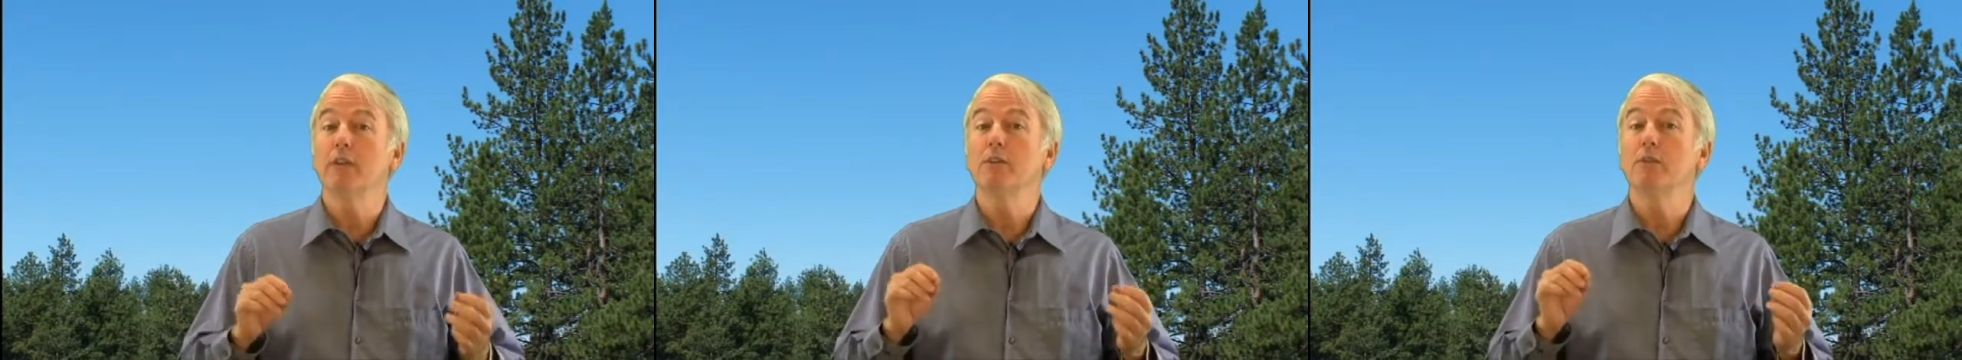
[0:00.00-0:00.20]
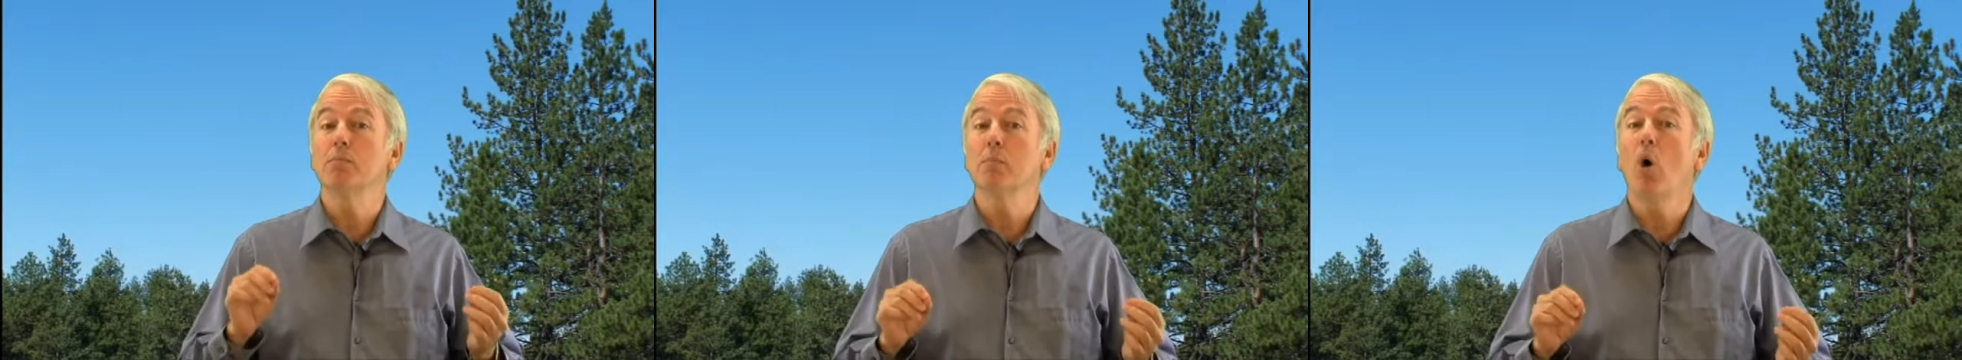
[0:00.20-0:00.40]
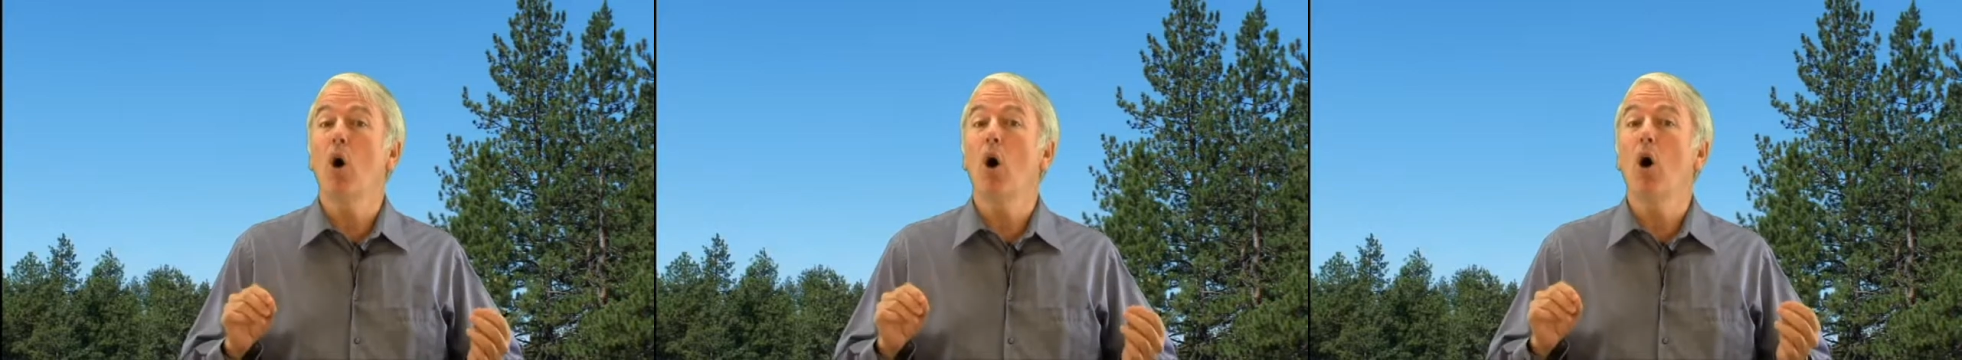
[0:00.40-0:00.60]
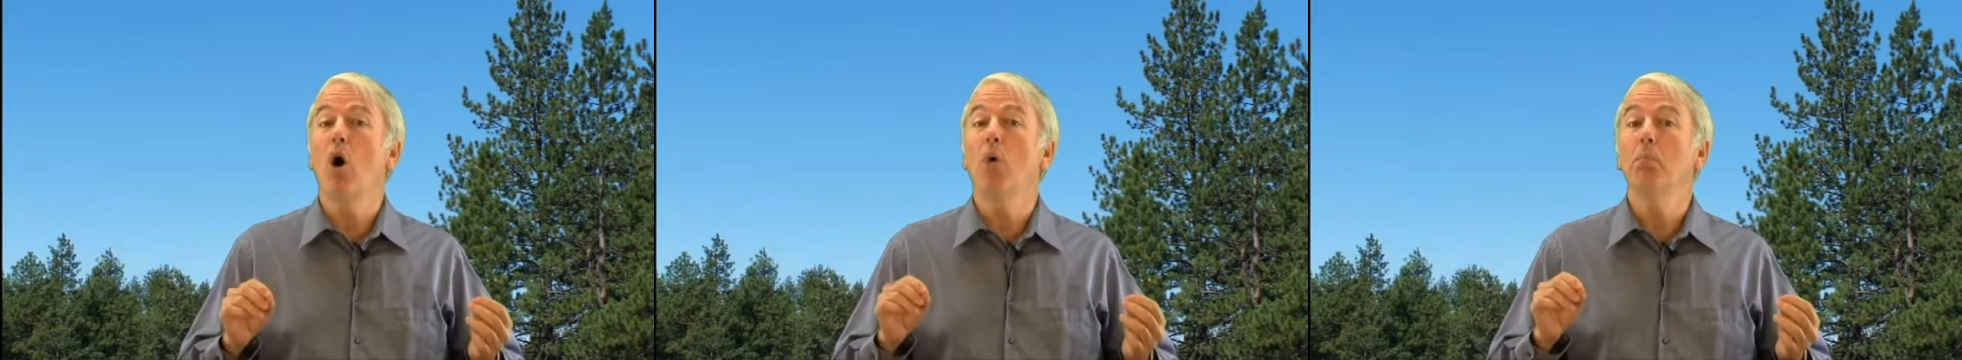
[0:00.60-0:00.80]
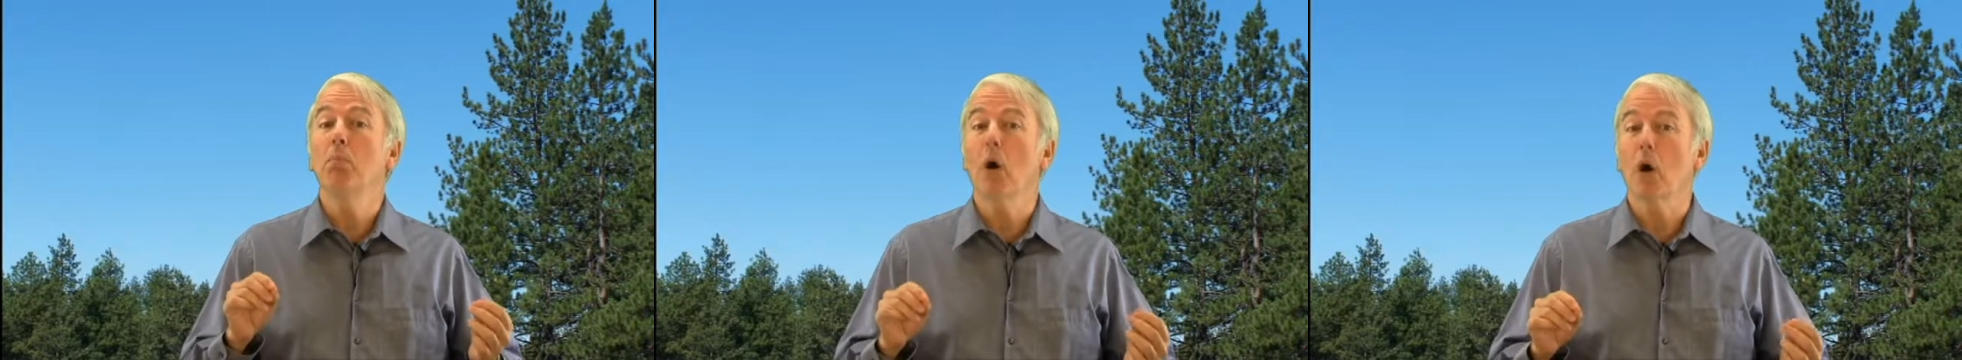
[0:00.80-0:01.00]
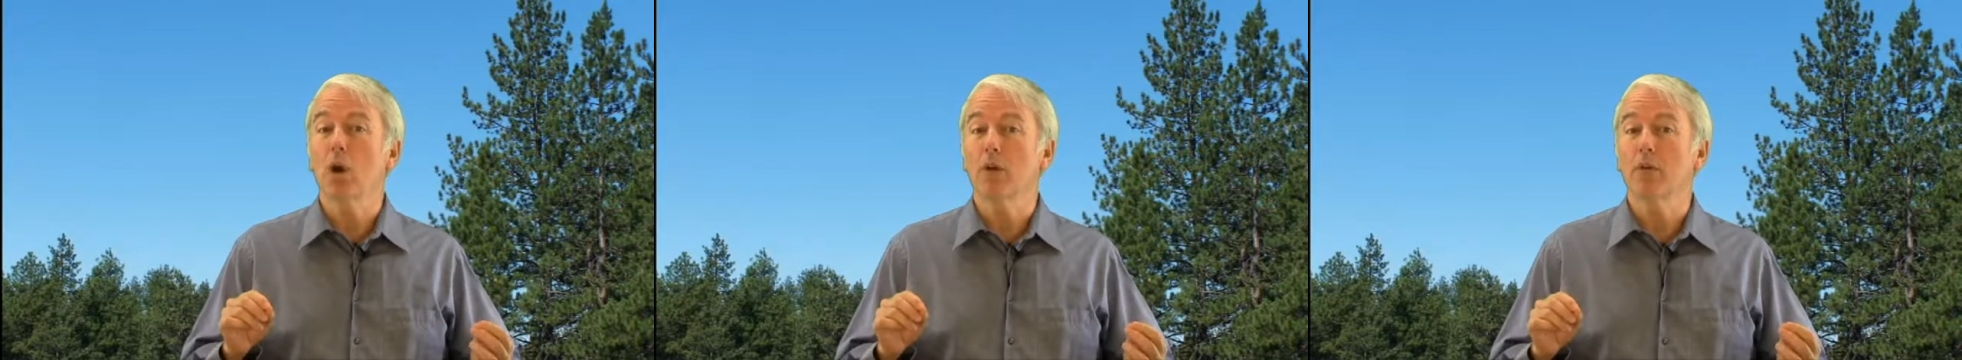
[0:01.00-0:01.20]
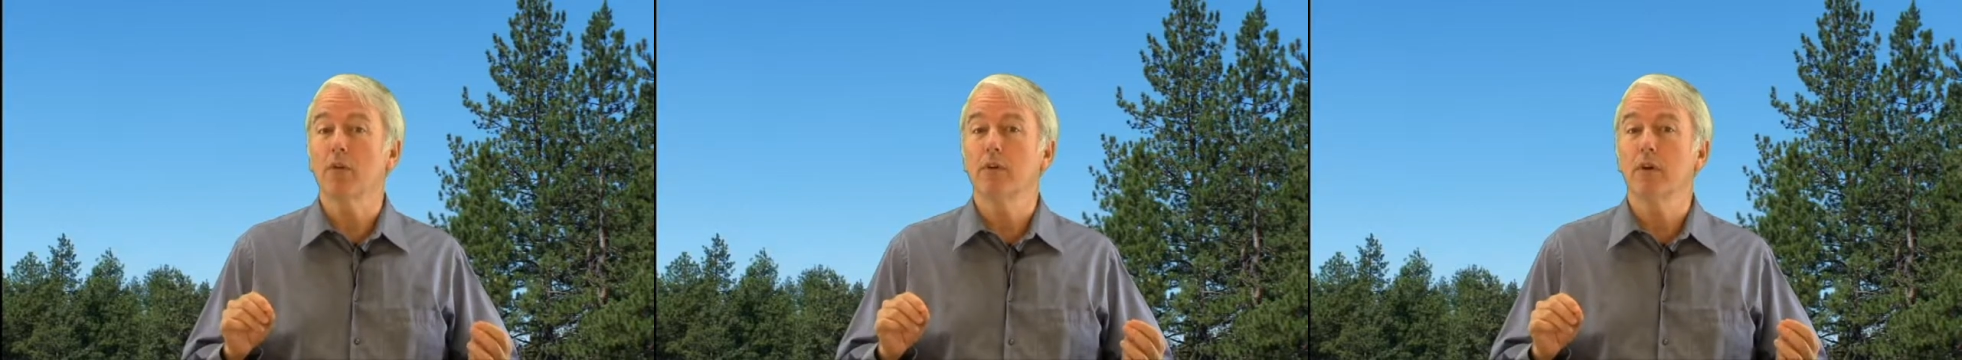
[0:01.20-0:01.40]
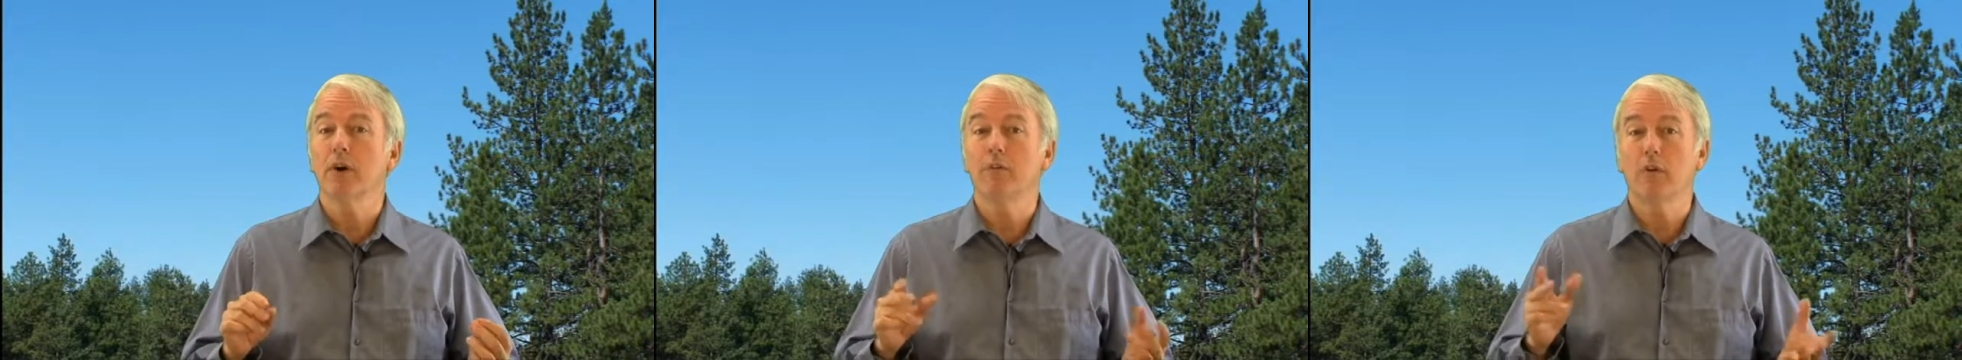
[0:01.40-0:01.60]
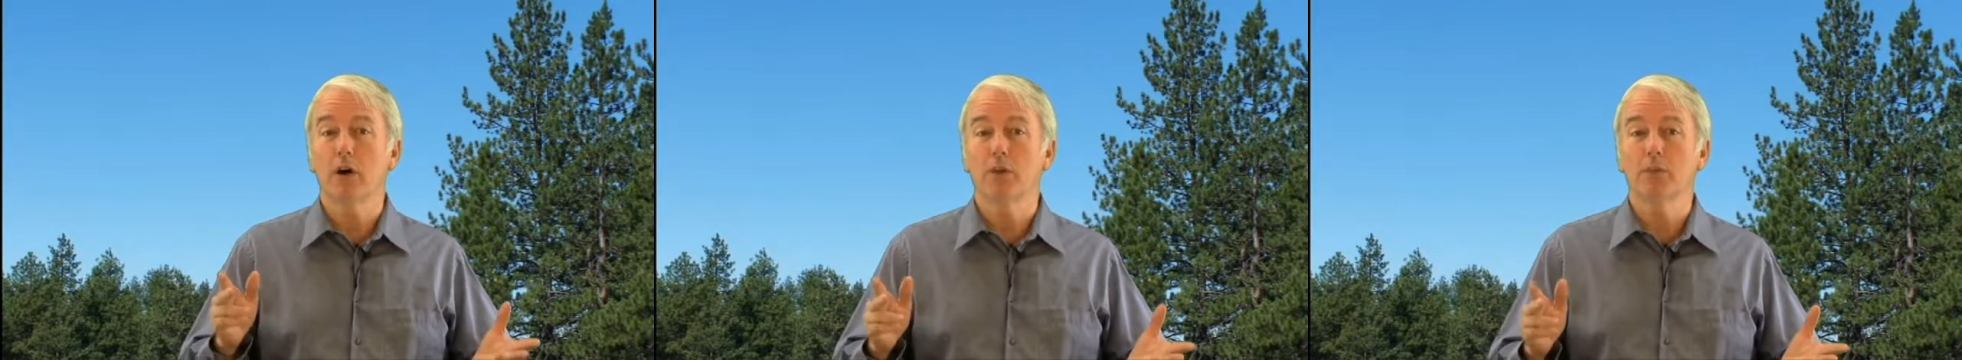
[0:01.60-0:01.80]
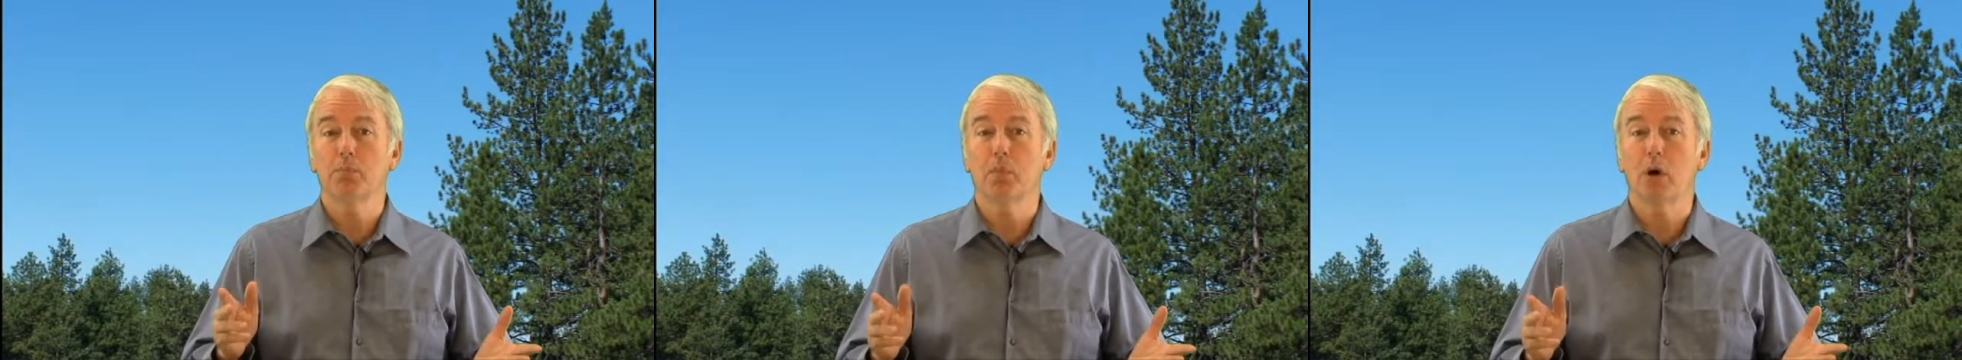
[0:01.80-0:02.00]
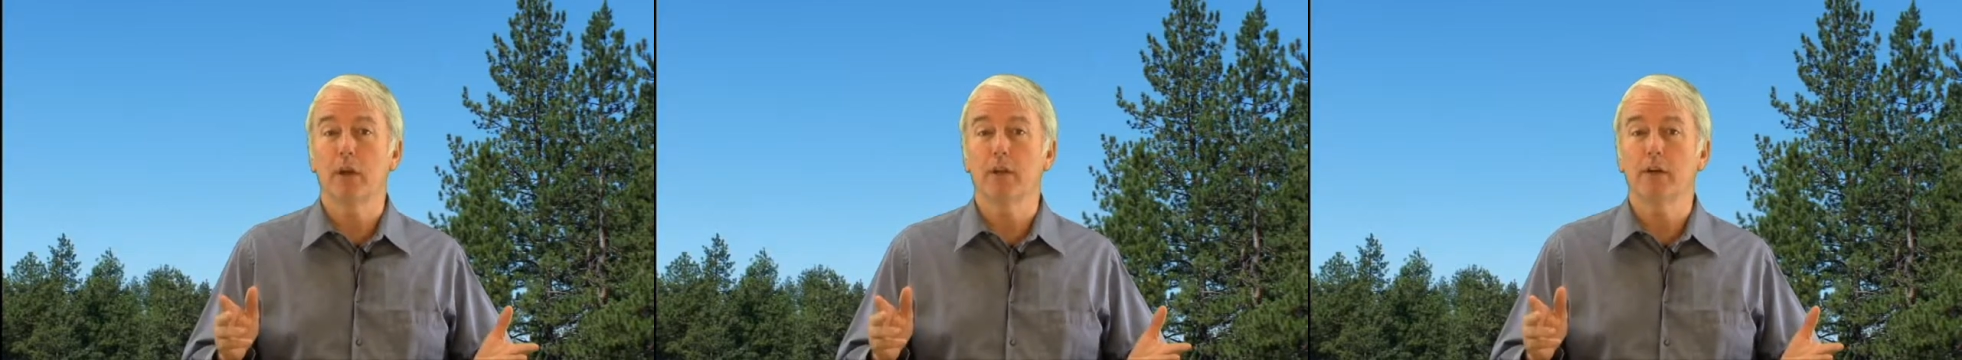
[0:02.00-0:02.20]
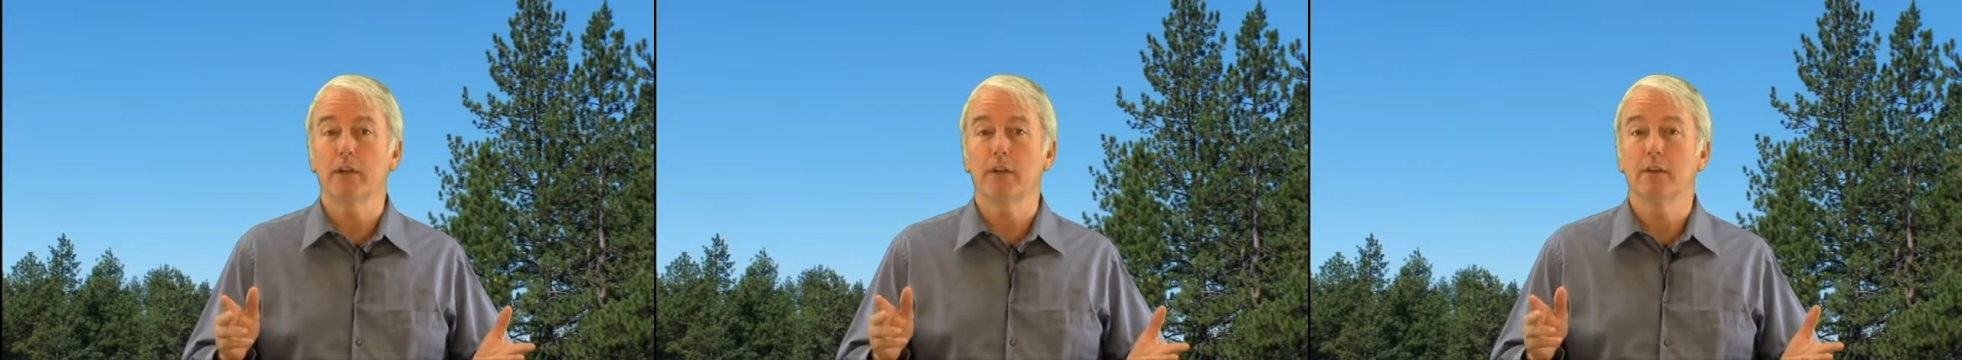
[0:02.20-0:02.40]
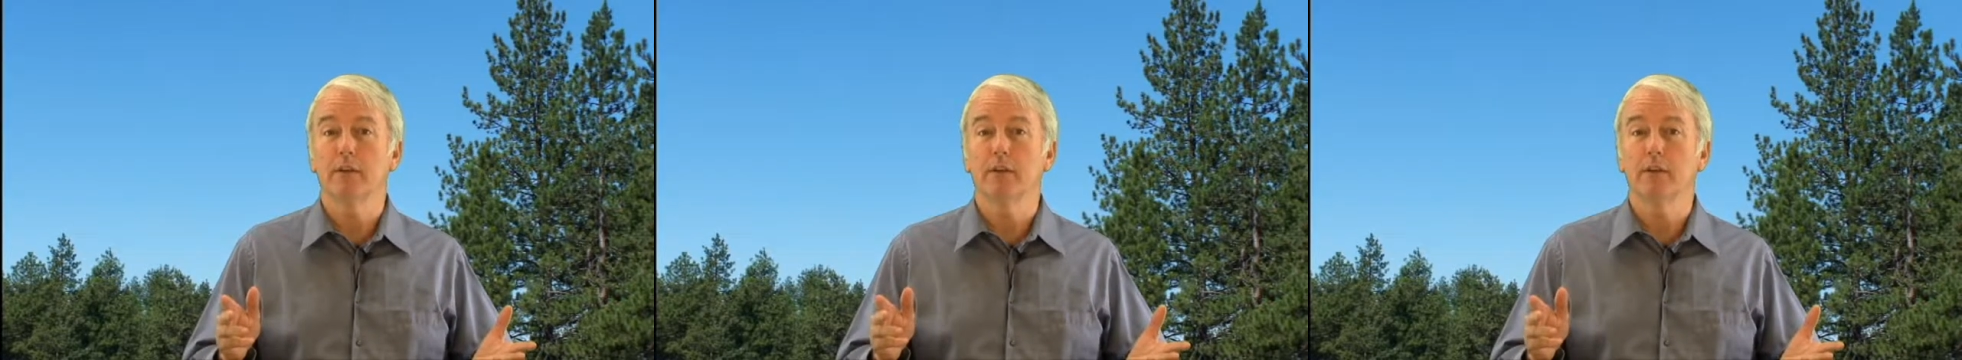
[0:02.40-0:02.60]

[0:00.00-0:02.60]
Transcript: small part of cost modeling.